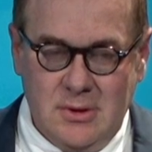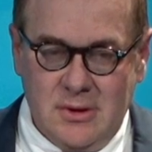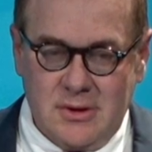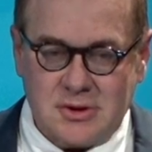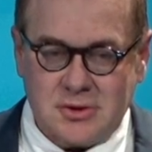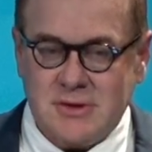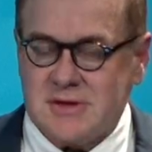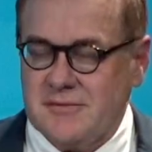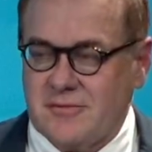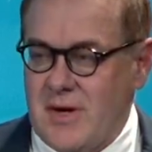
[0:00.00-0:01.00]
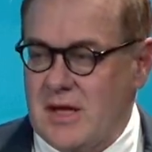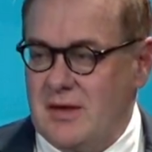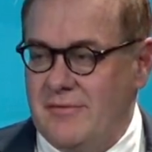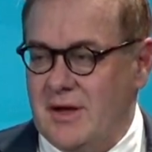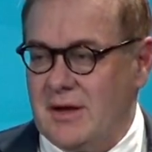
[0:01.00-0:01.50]
The choice of
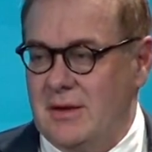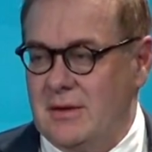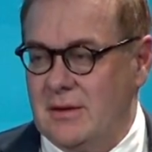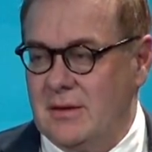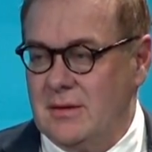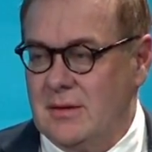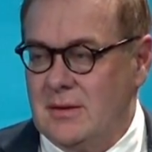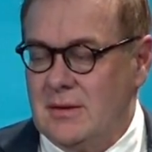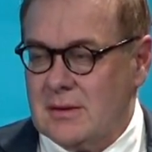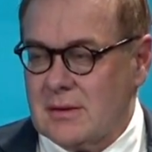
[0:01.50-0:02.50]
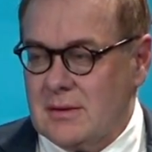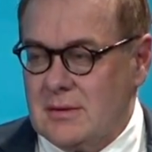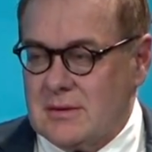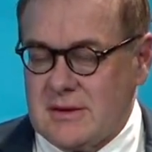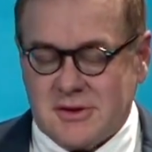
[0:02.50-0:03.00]
Reykjavik
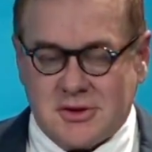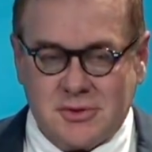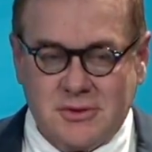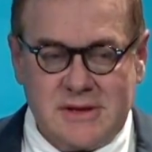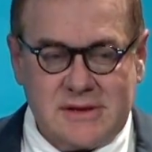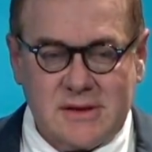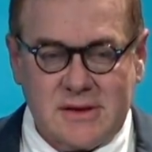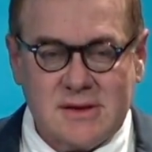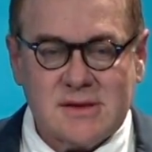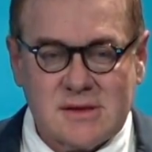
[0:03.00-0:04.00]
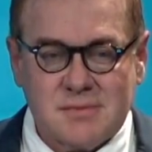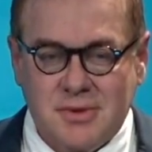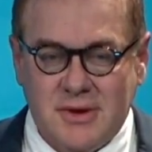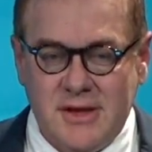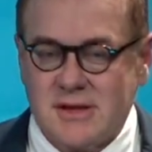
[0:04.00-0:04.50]
is a choice that this is a
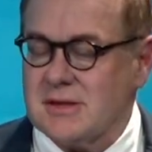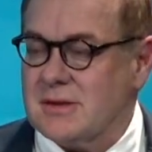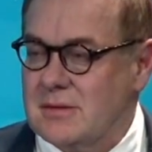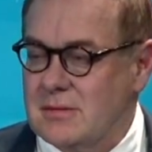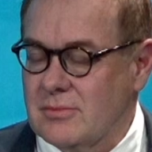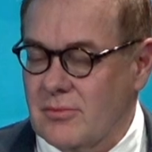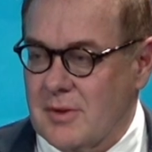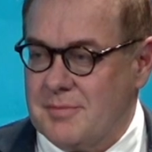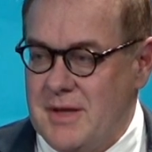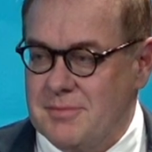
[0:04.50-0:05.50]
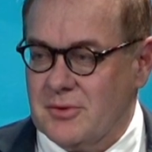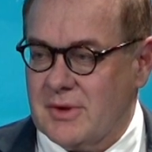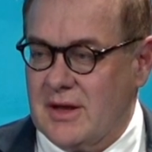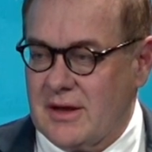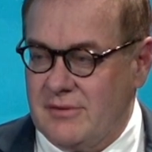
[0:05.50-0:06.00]
place where people
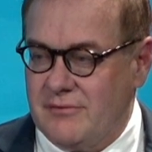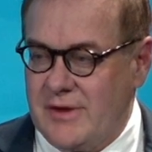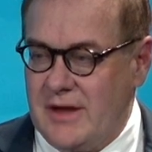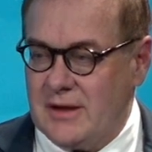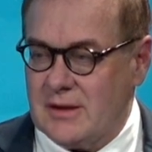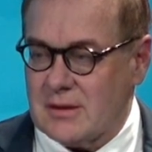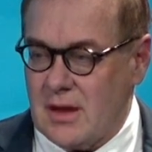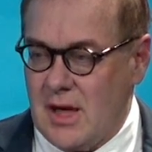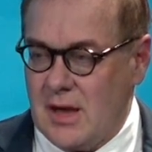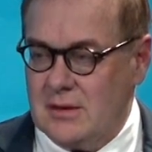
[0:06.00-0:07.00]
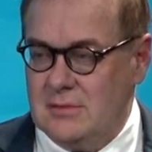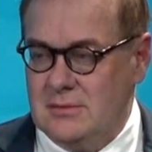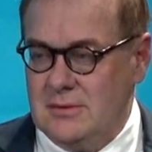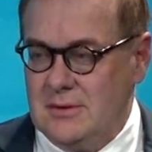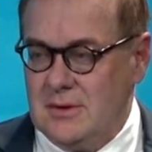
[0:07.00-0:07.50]
can convene and talk
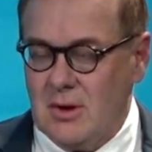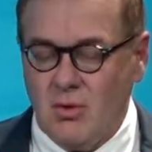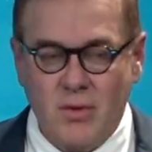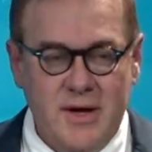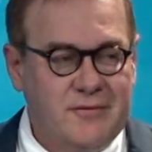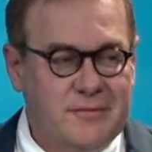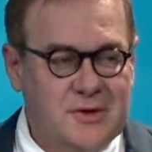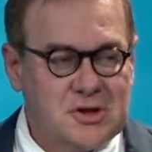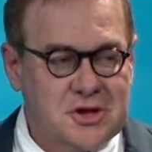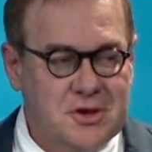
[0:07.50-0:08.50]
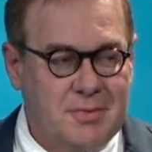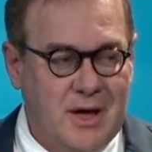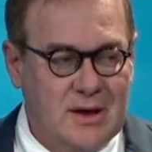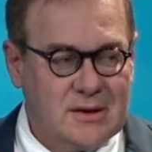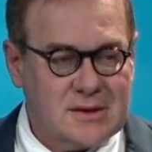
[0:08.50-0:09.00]
away from the
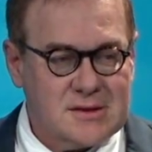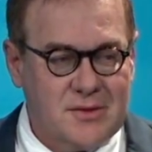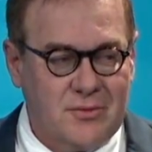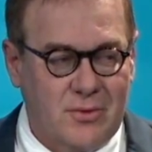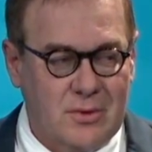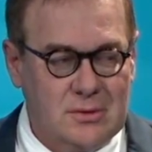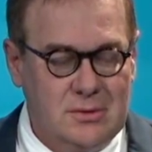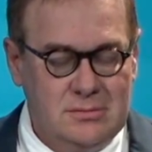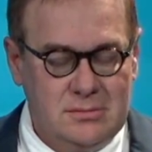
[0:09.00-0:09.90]
geopolitics of the world,